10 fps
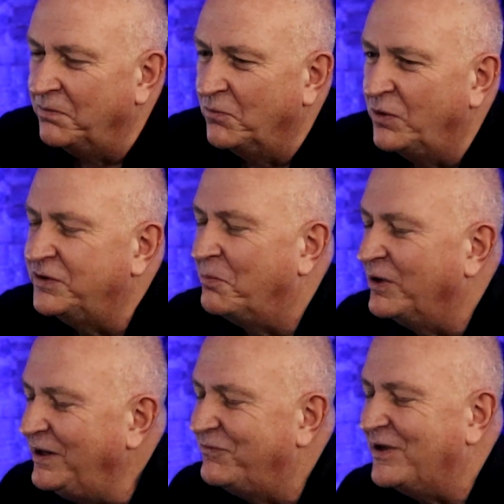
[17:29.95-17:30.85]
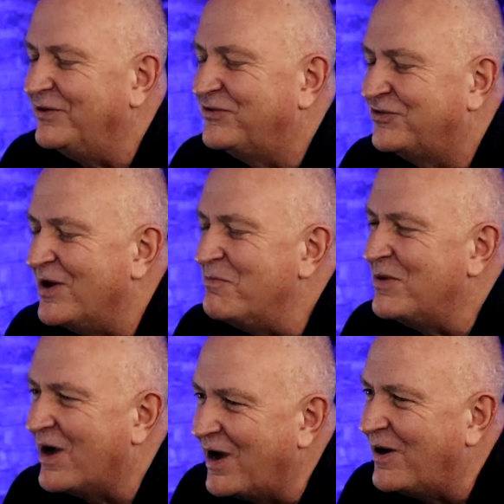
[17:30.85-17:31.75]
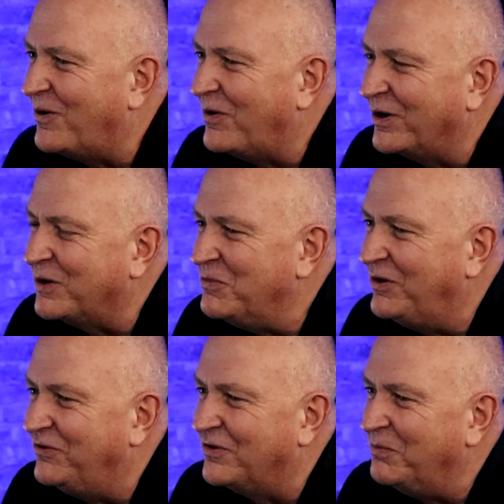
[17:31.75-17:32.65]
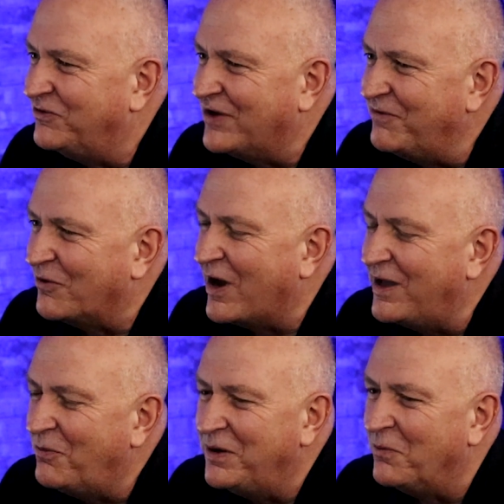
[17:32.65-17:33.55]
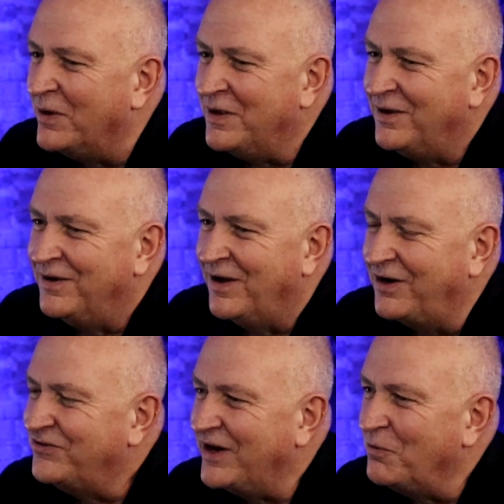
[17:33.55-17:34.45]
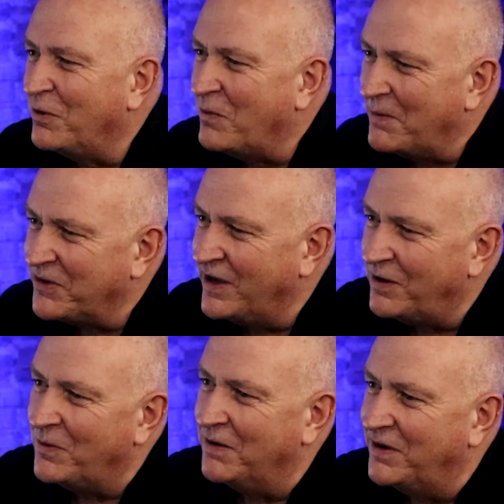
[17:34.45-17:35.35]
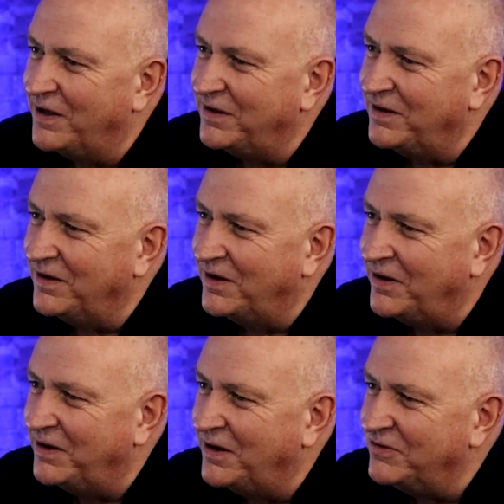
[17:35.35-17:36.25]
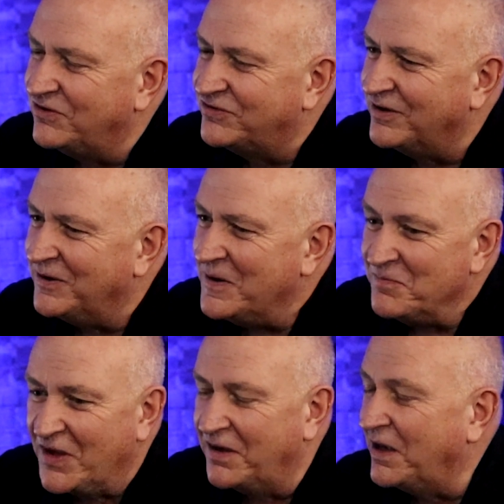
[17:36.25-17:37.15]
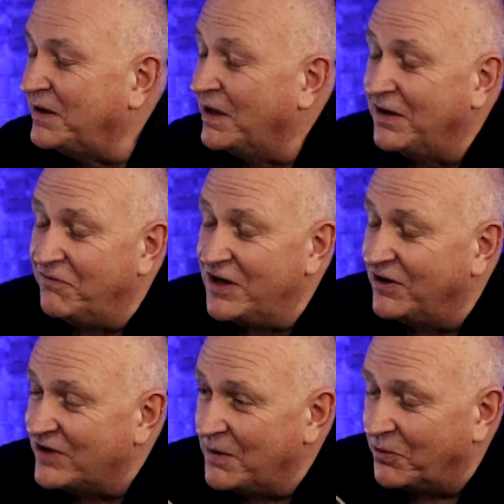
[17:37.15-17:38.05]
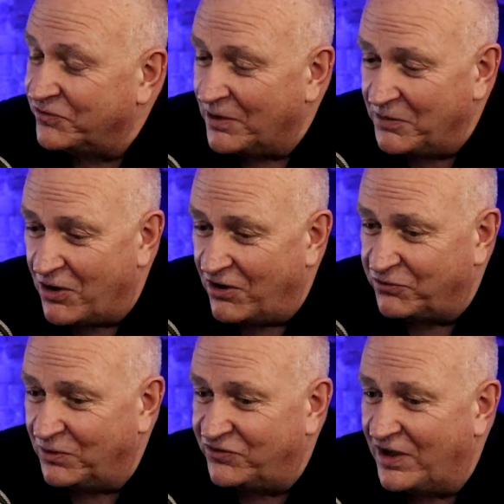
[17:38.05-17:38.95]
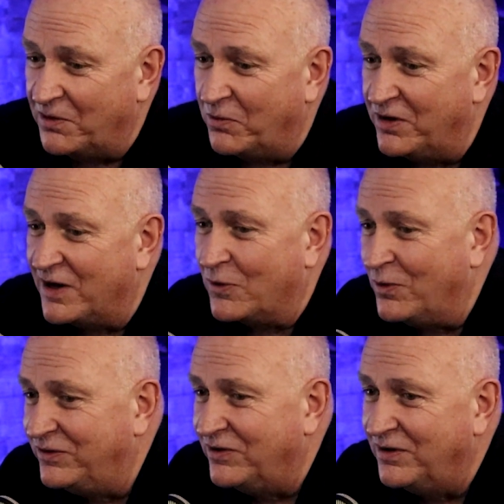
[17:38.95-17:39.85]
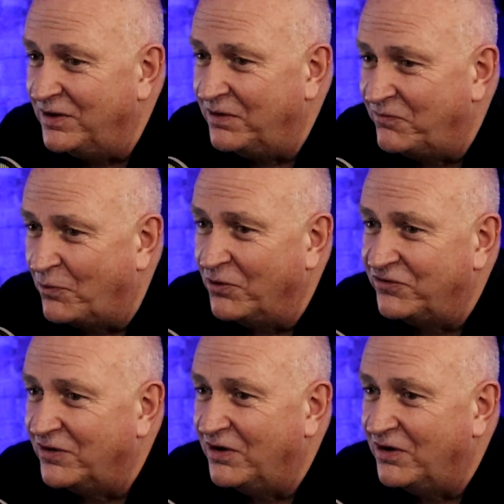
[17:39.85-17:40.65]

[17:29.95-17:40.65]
with the belief that somehow our community is going to be safer. How does anyone wrap their head around that? I give you an example. Some laws would say that we're not going to enforce